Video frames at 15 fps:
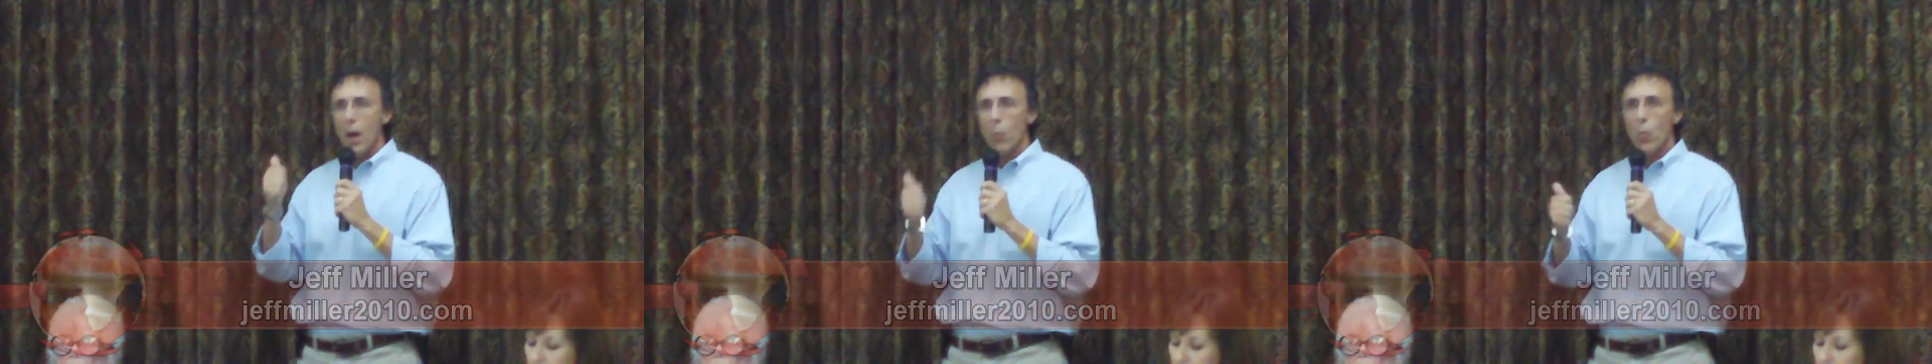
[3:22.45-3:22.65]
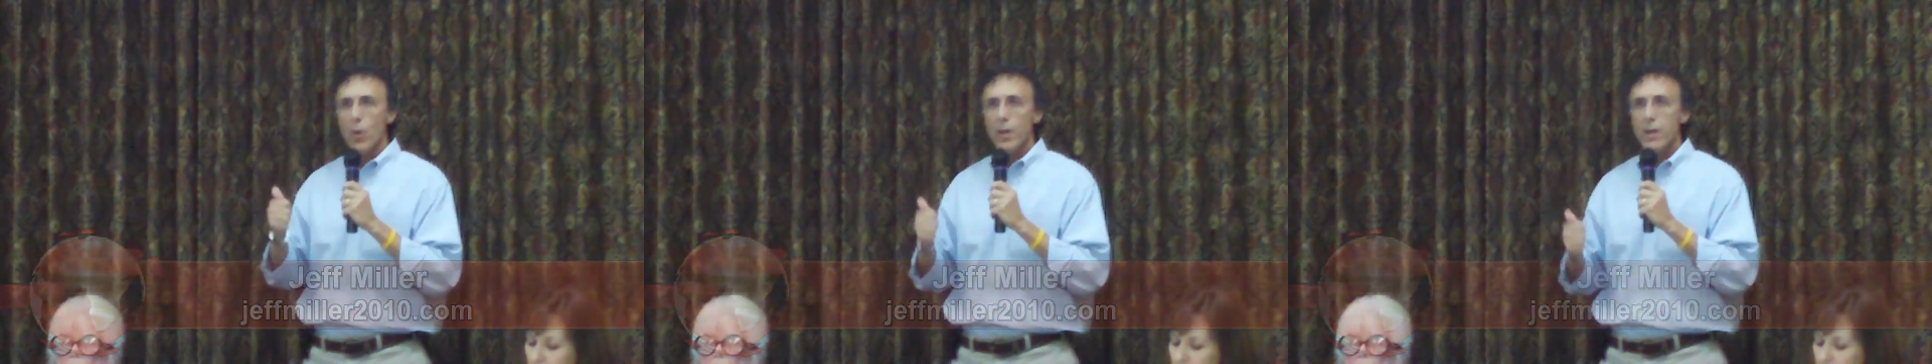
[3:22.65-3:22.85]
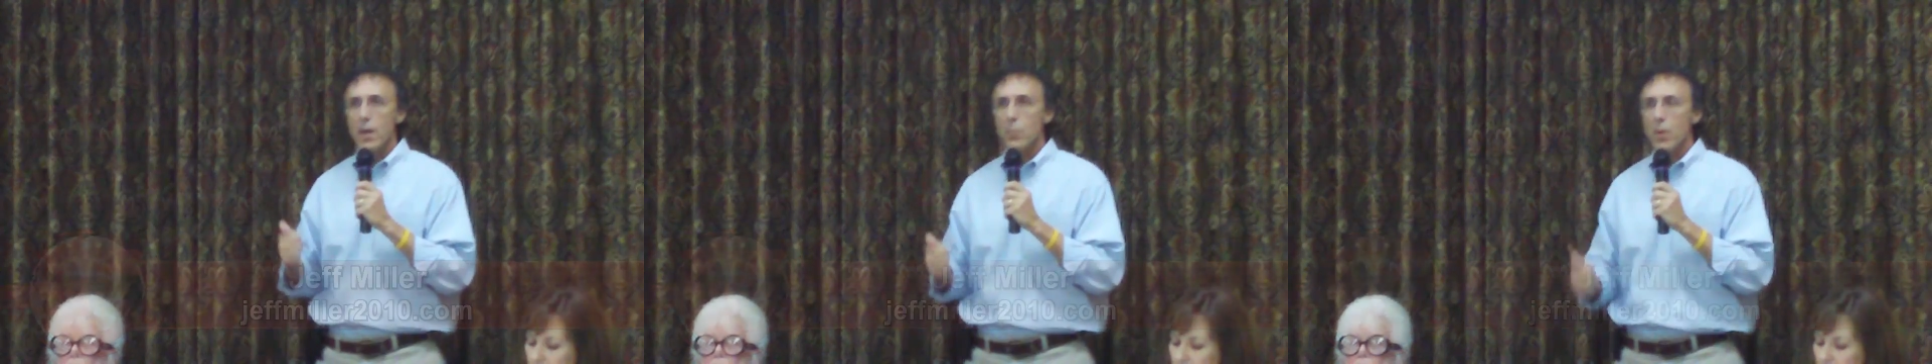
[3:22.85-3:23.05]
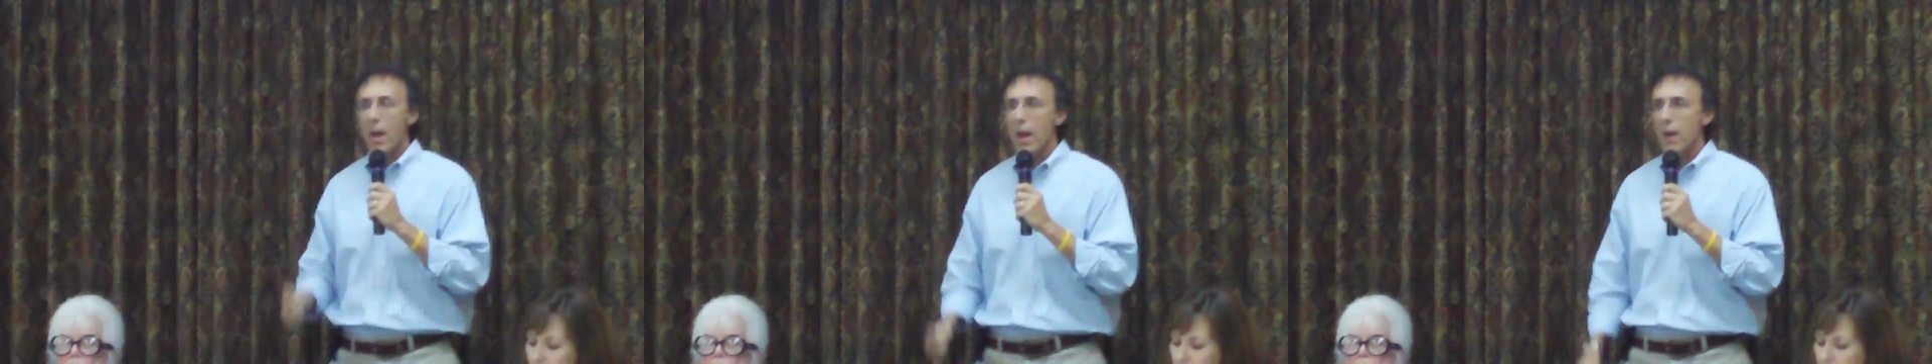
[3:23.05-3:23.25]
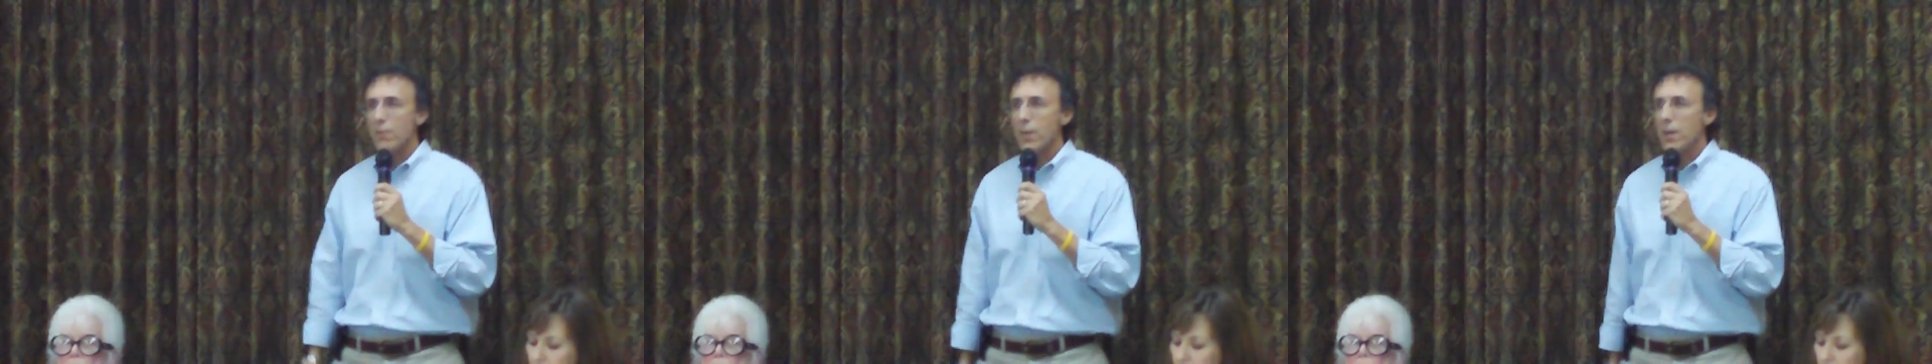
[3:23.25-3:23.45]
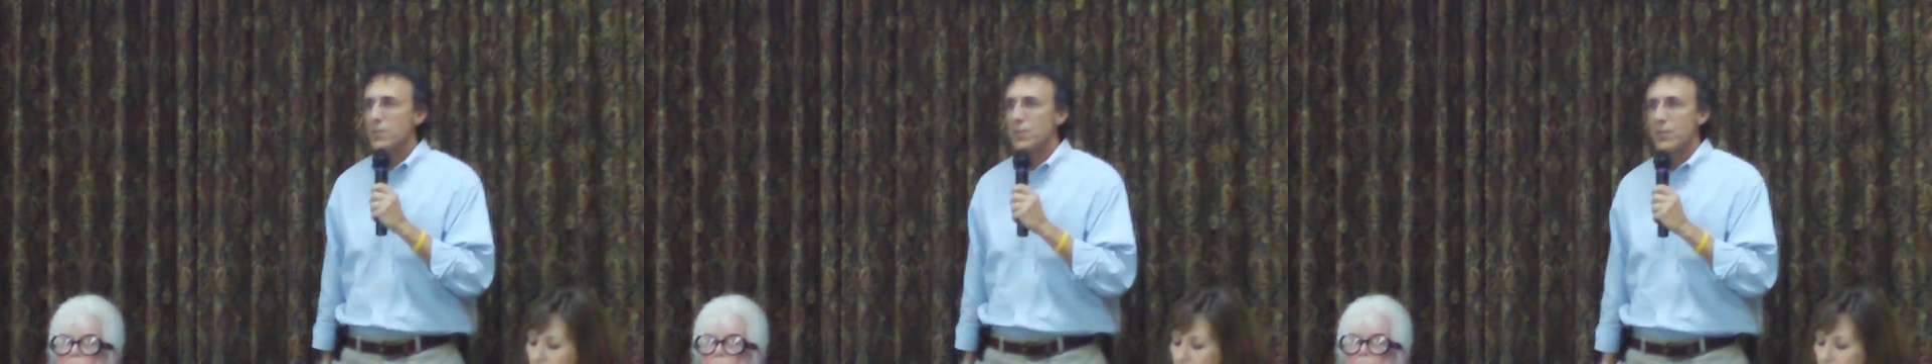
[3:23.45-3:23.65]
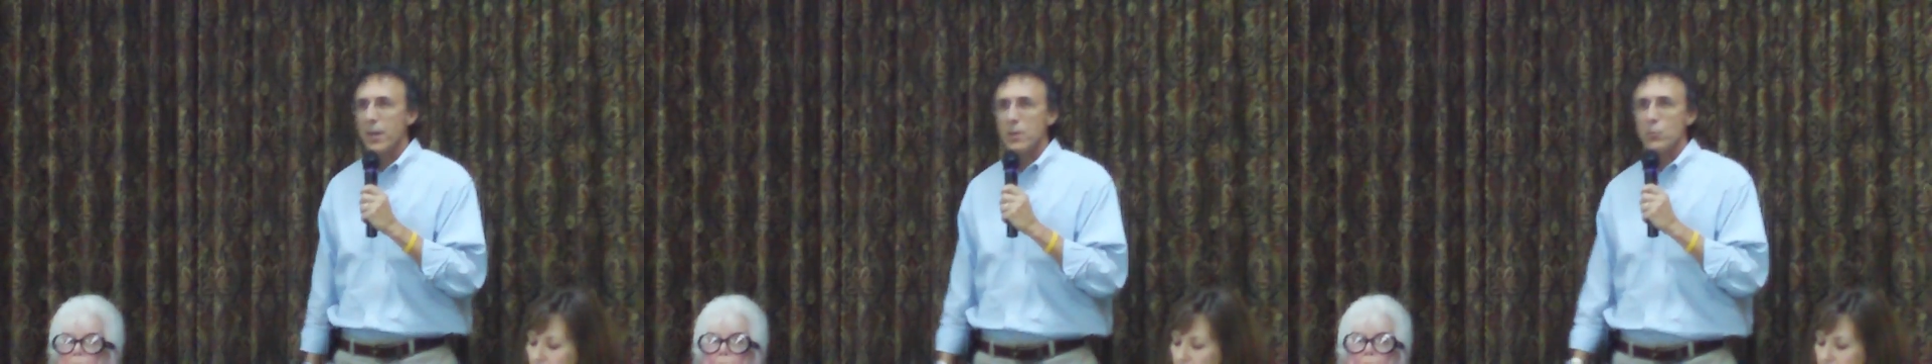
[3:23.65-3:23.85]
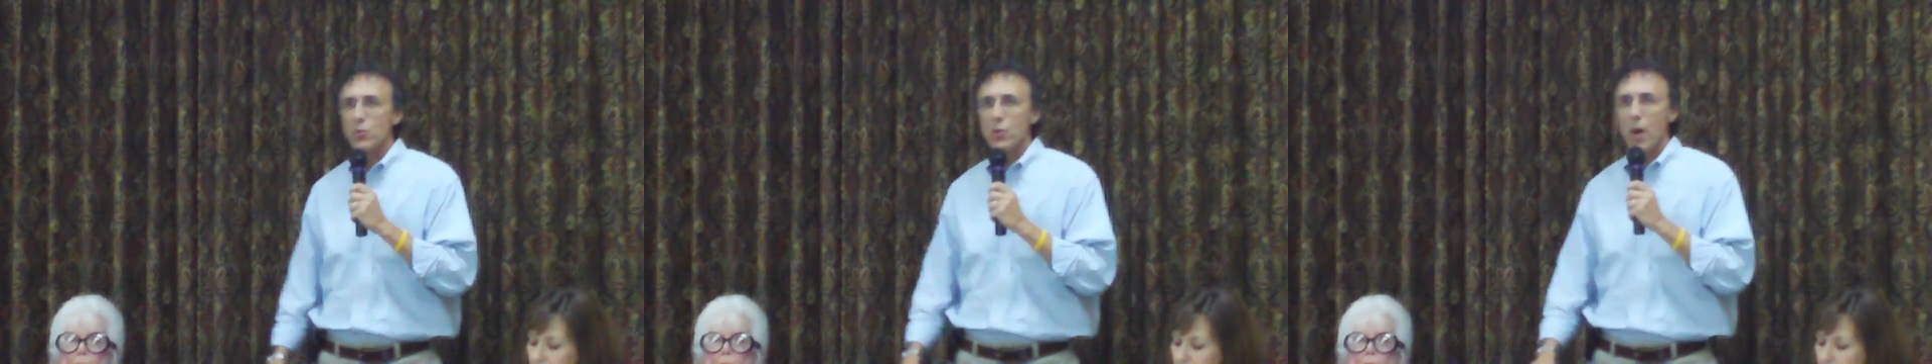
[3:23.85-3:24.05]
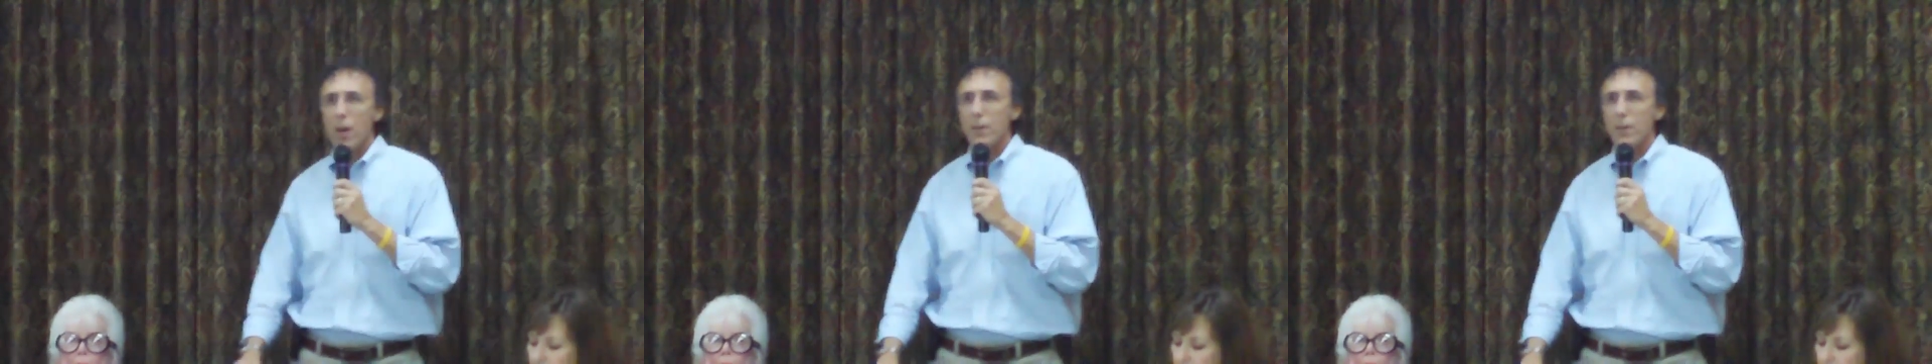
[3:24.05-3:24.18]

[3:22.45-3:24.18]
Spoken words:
and I want him to have that same